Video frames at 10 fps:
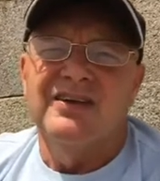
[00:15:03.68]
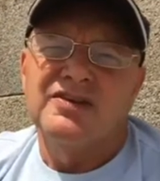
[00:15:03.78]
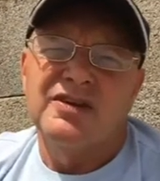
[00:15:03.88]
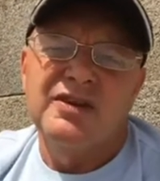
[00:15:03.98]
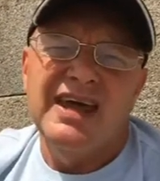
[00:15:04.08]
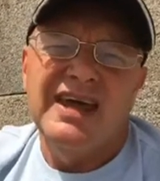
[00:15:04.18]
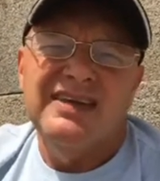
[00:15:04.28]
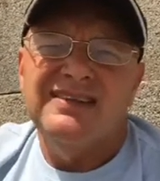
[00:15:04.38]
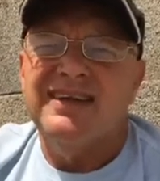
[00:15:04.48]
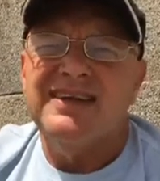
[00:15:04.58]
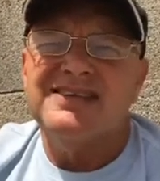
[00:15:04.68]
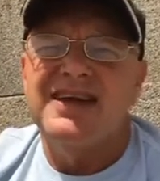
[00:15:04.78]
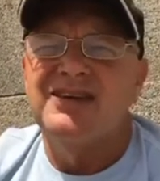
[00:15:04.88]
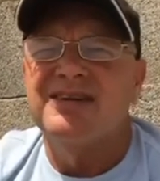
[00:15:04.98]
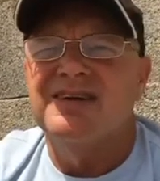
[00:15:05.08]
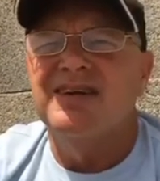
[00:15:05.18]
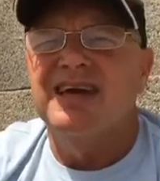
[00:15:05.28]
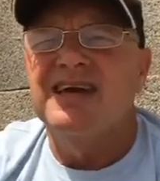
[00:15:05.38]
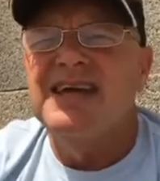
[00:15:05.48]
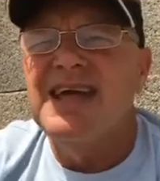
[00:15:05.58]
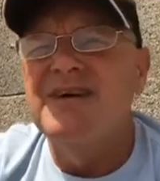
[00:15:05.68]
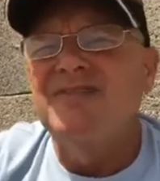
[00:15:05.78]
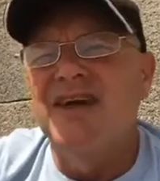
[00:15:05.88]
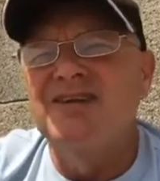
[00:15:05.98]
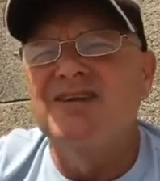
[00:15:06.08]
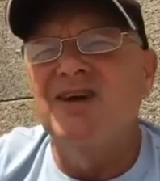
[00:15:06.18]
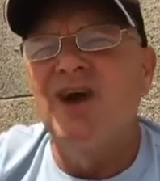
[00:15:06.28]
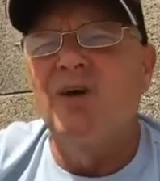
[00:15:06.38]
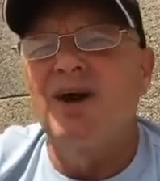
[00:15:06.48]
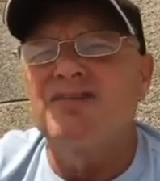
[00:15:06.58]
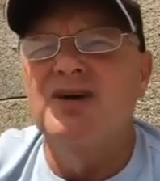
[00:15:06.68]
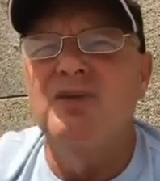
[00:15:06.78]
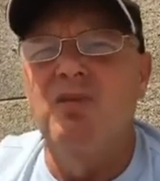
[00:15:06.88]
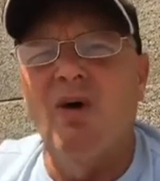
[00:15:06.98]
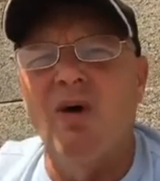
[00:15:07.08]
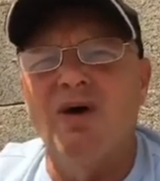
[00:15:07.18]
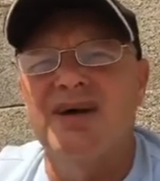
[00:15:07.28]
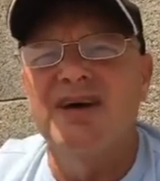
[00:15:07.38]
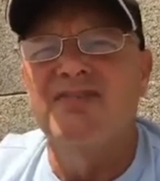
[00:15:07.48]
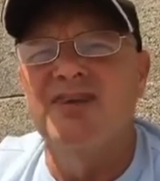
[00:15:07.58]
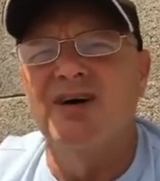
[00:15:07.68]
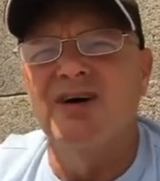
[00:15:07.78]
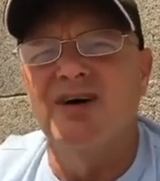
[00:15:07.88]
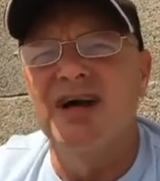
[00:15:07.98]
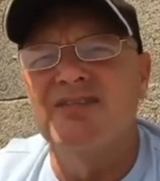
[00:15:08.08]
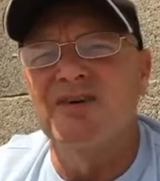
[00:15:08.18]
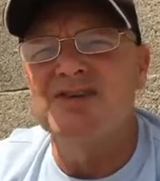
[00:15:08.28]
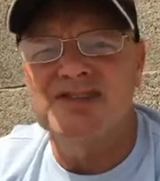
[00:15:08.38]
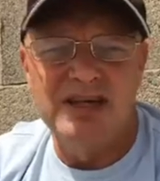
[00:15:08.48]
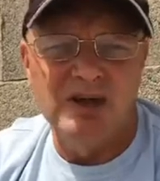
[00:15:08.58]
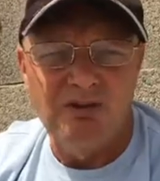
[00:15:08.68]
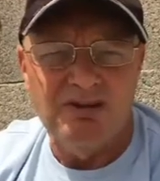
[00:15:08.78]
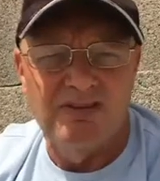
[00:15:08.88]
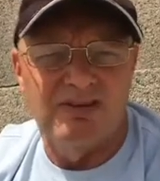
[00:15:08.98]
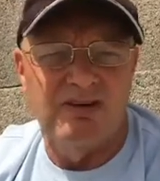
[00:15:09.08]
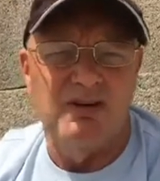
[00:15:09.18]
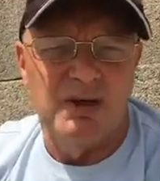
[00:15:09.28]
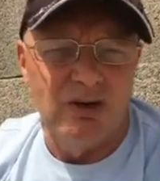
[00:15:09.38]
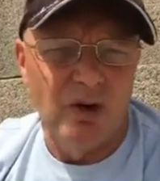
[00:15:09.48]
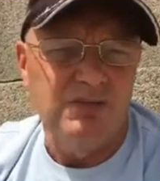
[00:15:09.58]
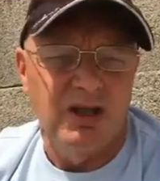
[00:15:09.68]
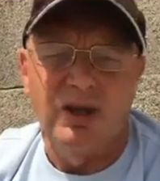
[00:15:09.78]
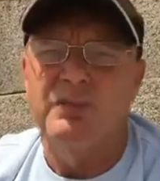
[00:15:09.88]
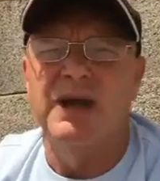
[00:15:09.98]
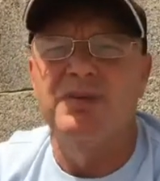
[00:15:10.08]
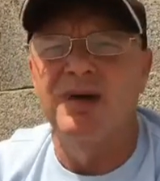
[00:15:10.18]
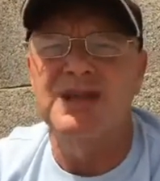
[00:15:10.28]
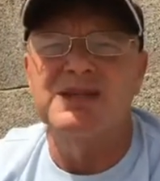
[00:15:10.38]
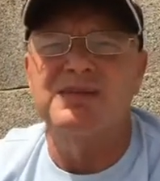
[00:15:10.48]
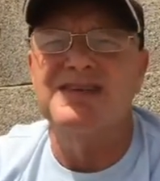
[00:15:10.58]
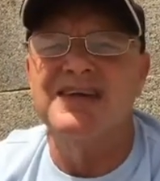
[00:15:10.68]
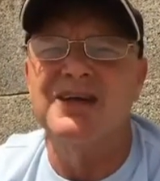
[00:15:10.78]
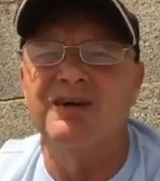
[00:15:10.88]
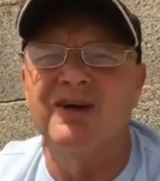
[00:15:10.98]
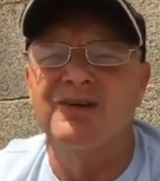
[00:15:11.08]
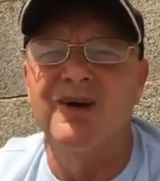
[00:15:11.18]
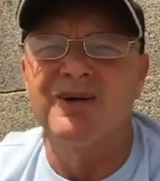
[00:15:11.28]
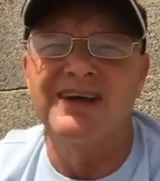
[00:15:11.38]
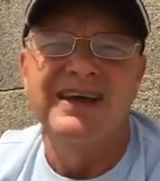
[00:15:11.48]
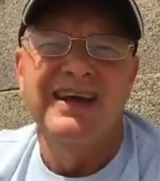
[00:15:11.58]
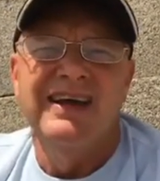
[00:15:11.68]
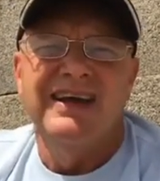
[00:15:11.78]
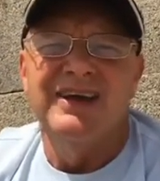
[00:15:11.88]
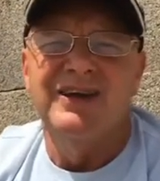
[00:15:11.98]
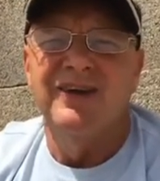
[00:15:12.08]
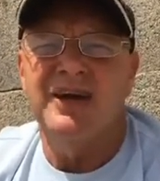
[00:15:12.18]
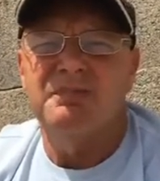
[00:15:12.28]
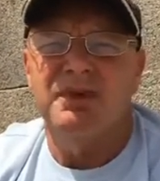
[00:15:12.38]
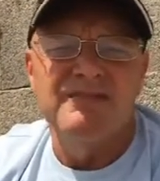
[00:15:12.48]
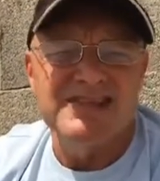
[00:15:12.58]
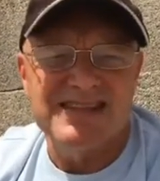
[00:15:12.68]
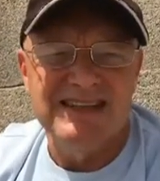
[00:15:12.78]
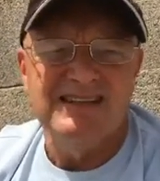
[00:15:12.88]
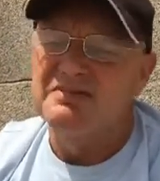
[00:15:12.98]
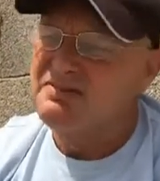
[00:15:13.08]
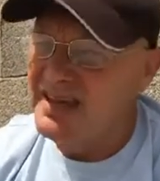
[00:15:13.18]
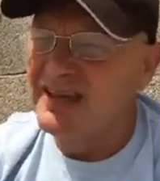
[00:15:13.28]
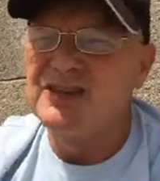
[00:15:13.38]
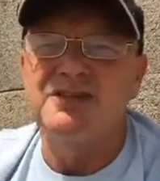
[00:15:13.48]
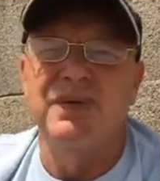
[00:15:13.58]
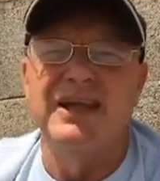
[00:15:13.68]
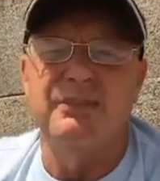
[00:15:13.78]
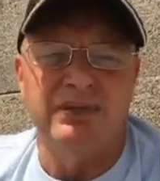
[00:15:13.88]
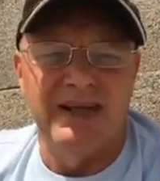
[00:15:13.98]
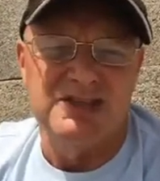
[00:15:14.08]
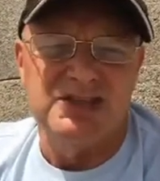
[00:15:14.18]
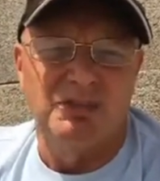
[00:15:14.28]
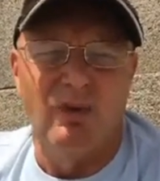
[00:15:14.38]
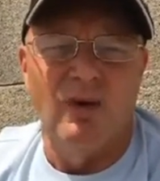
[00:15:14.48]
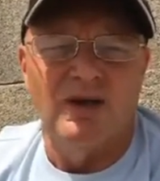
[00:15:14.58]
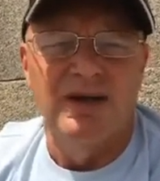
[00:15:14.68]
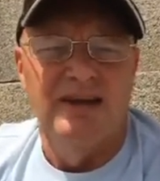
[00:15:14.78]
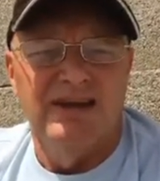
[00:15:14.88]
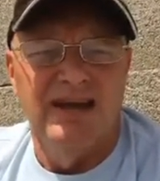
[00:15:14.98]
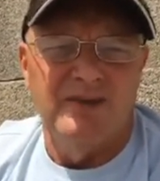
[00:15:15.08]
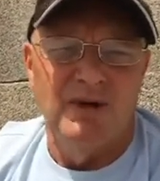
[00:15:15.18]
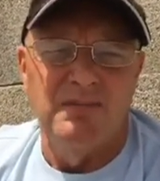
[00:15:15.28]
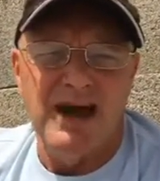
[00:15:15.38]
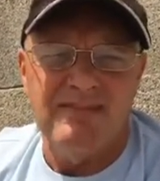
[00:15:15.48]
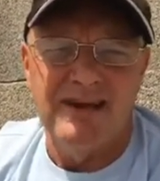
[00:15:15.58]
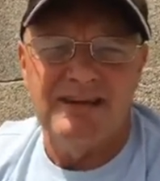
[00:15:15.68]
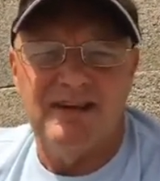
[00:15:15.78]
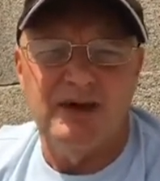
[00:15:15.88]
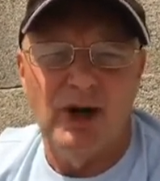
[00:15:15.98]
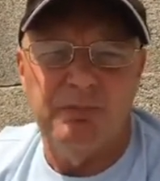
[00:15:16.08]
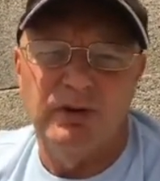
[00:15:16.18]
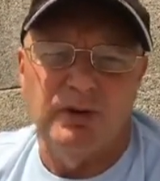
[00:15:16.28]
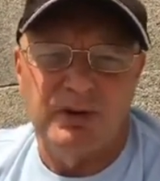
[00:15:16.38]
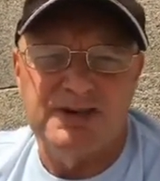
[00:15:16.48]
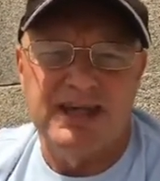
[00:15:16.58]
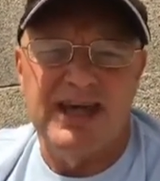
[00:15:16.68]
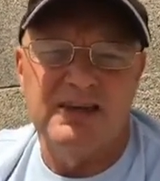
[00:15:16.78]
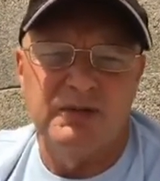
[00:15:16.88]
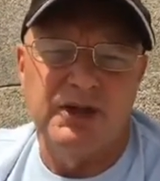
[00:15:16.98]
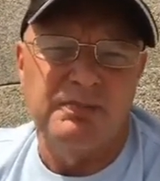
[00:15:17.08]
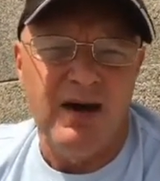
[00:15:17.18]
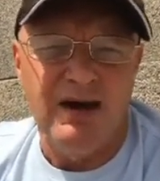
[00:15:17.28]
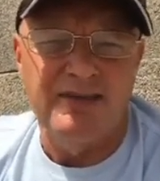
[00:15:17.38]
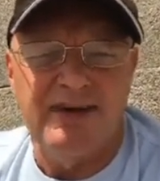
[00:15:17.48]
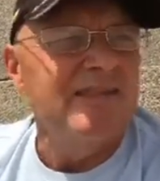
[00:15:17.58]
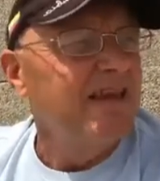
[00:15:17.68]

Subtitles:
You then, I said, in the evening you can go out for your walk. If you're single, if you're on your own, a lot of people like to be single on their own and, you know, like privacy, then there's plenty of places to walk. If you're married, a couple, or you're together with your partner,